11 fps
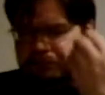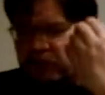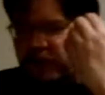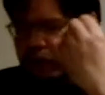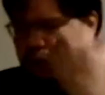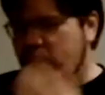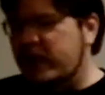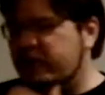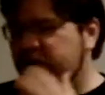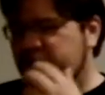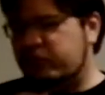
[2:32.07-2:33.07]
the way
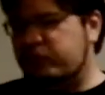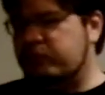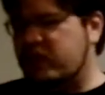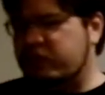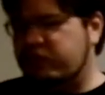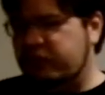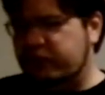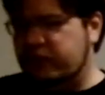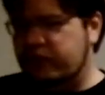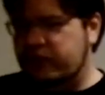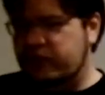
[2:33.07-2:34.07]
they'll express it,
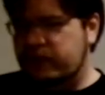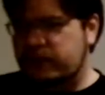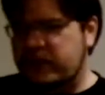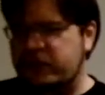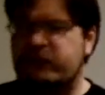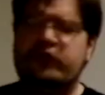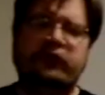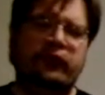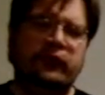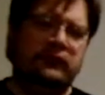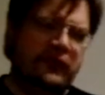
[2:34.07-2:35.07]
they still do
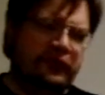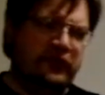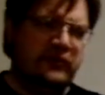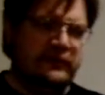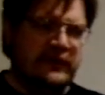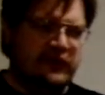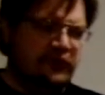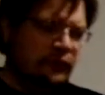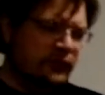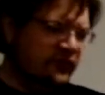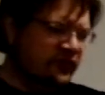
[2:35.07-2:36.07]
what most human beings do,
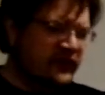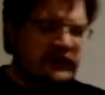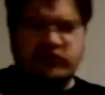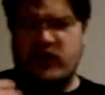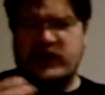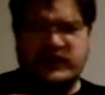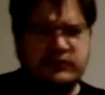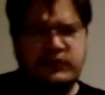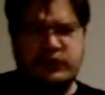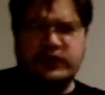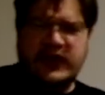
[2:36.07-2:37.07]
which is they're trying to
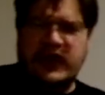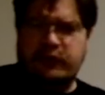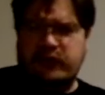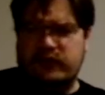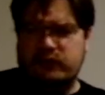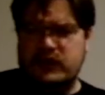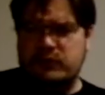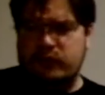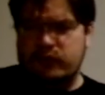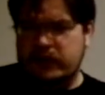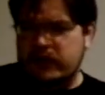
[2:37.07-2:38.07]
communicate with other people.
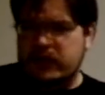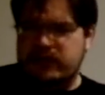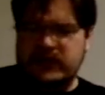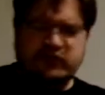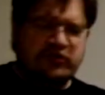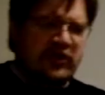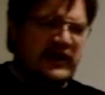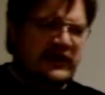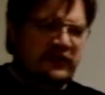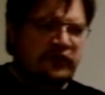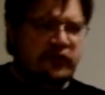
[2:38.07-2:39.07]
They're
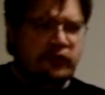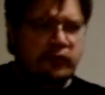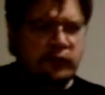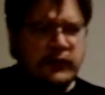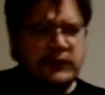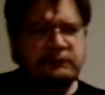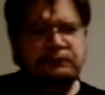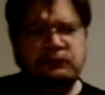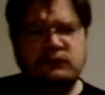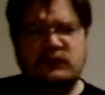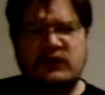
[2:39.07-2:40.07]
trying to
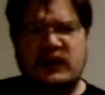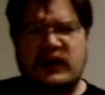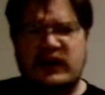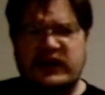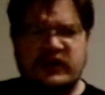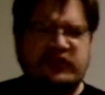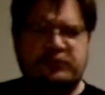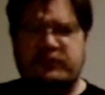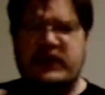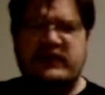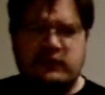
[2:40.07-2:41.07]

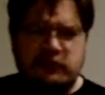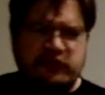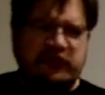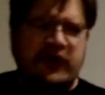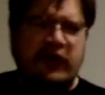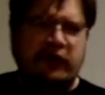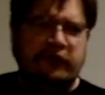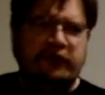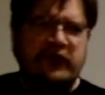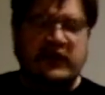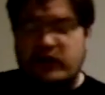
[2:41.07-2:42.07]
explain themselves,
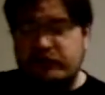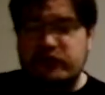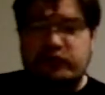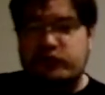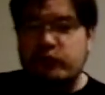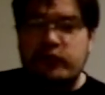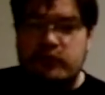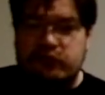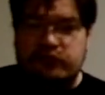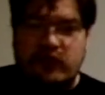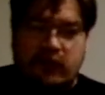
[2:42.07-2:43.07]
and often to
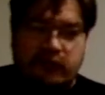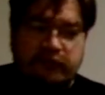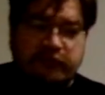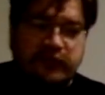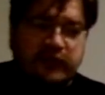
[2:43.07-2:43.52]
themselves.